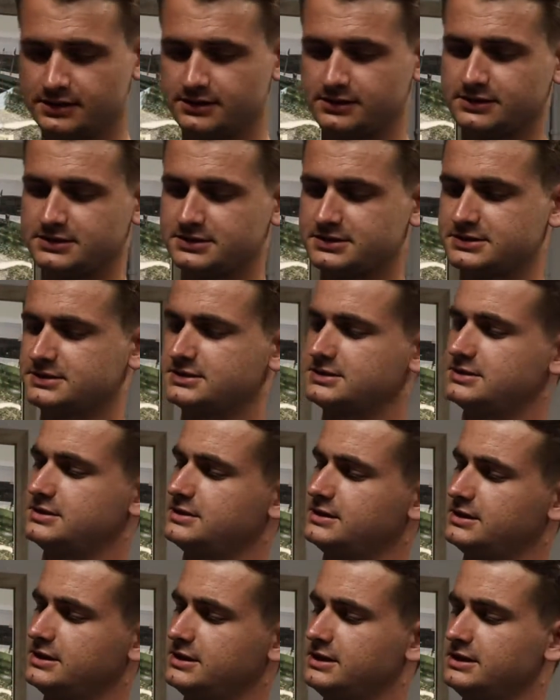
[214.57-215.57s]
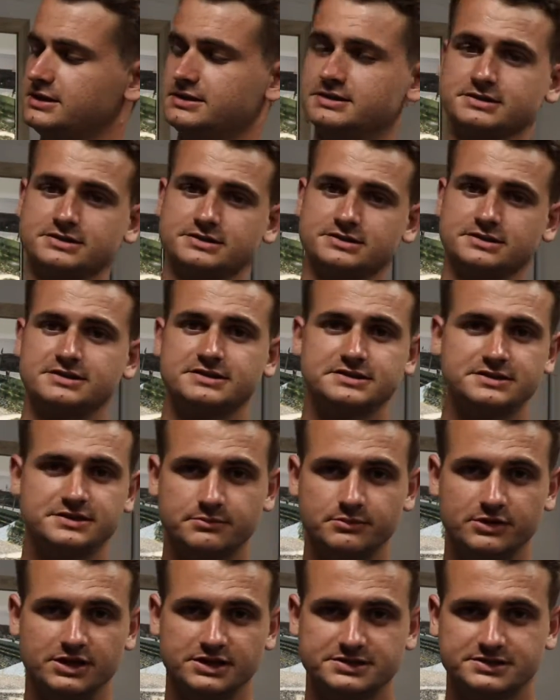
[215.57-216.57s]
This is a
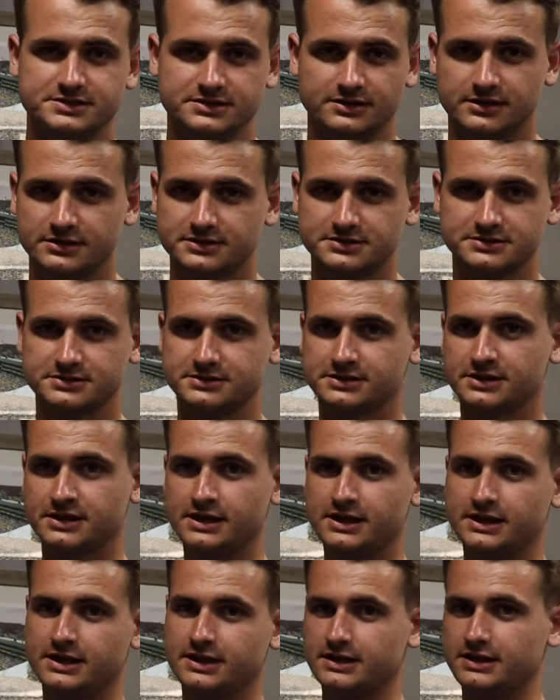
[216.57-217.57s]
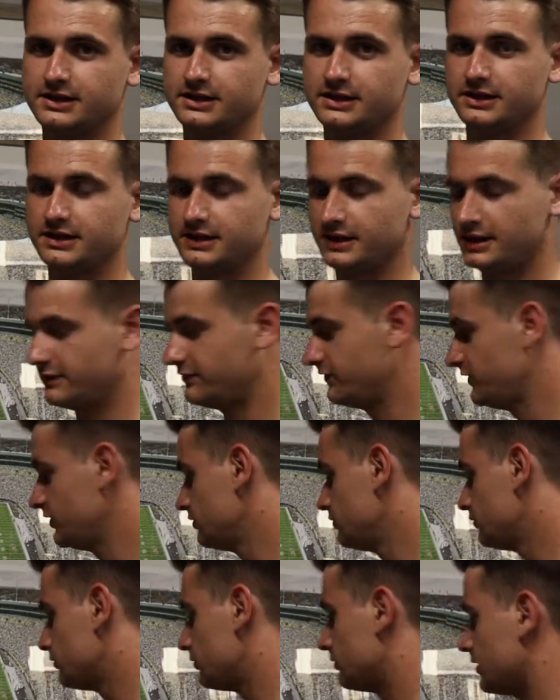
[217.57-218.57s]
must. Honestly, if
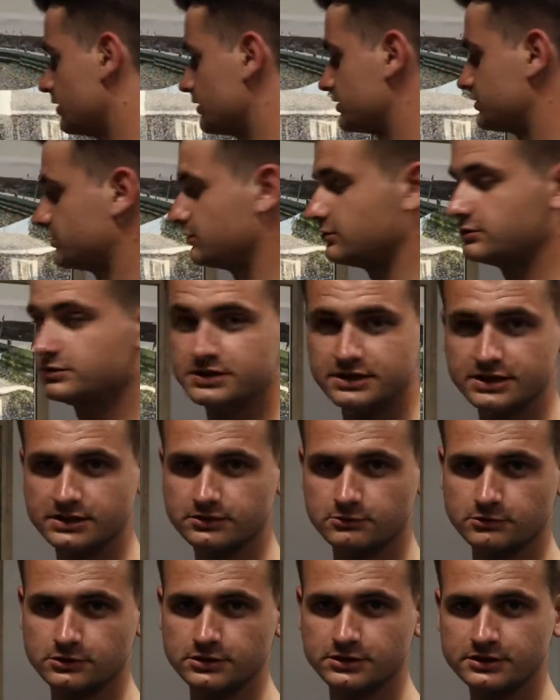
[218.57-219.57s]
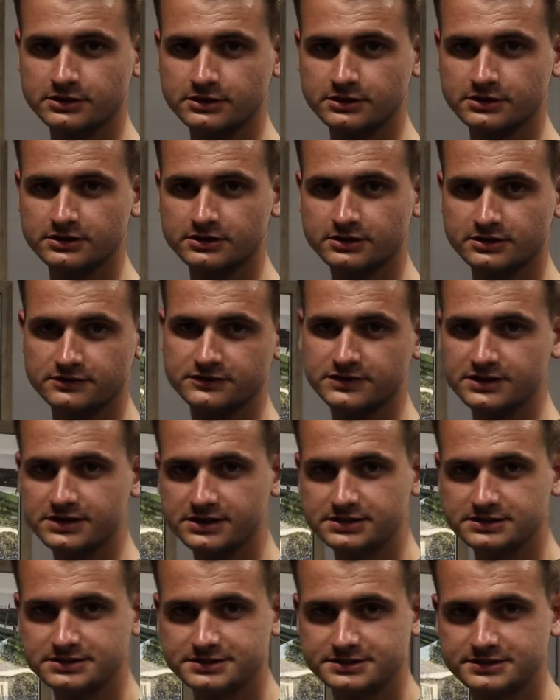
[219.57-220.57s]
you are to only get one of
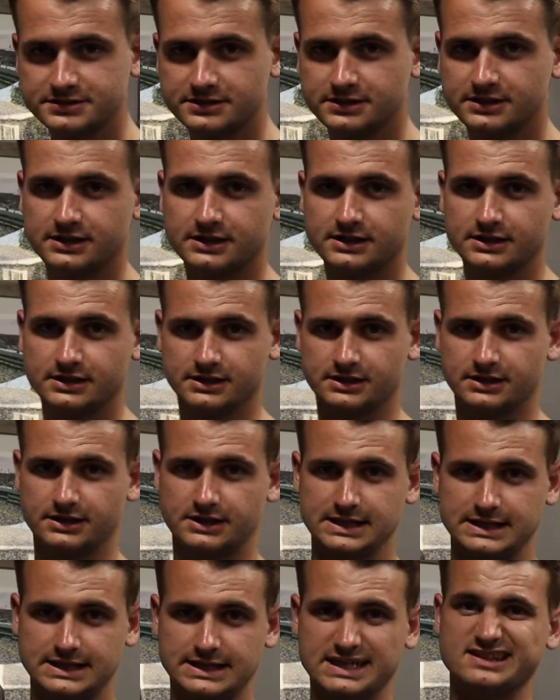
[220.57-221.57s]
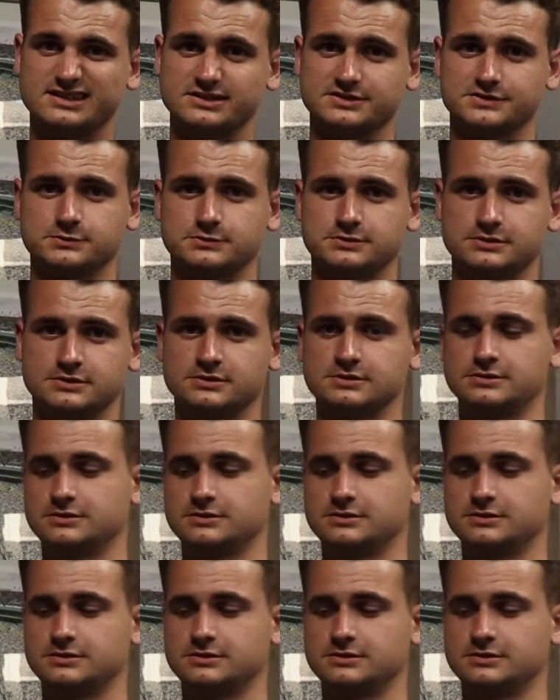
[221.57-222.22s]
these, get this one.